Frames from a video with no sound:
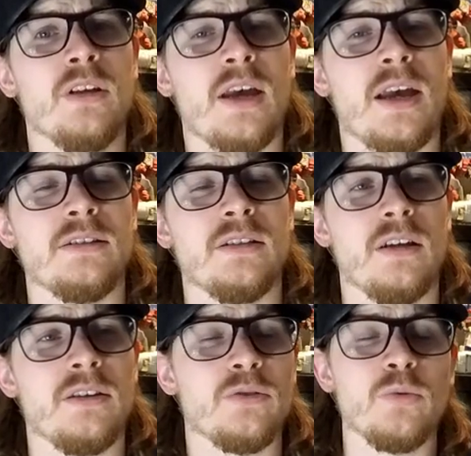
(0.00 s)
And
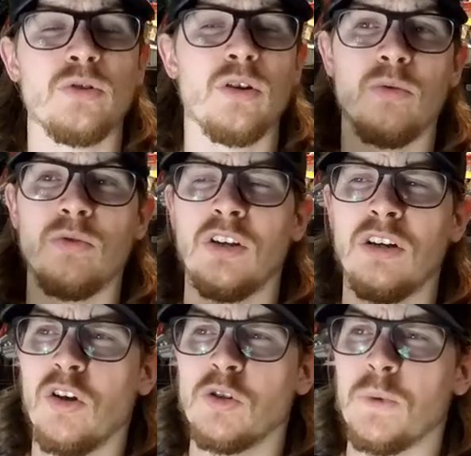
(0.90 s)
uh, there's also the
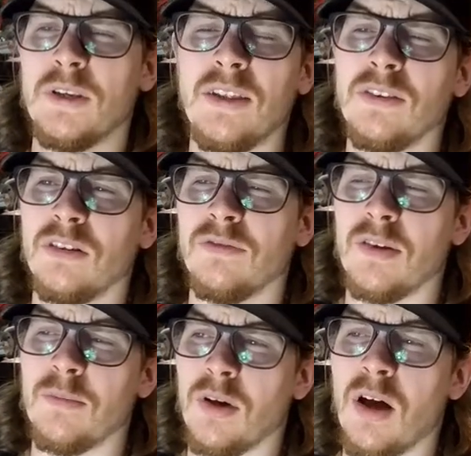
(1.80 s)
last weekend in
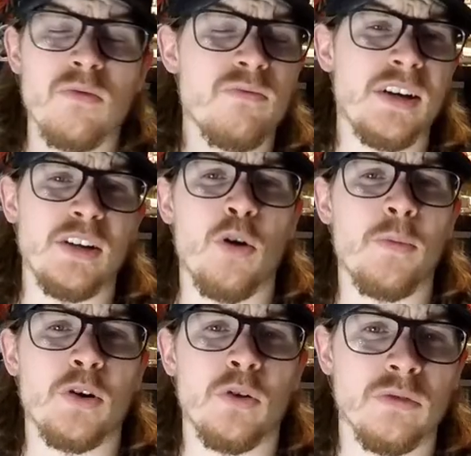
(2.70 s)
November, Reading
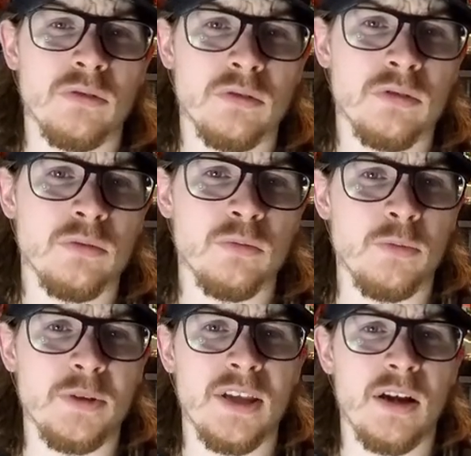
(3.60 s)
Comic Con will
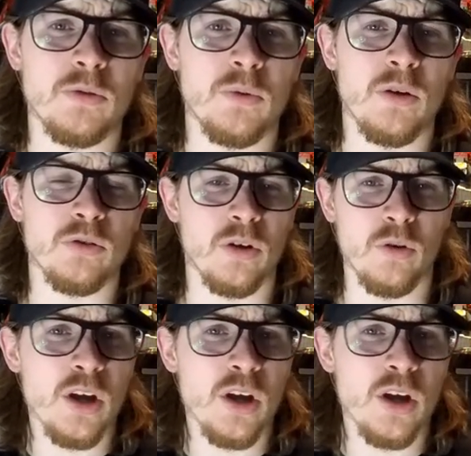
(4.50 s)
be there as well. So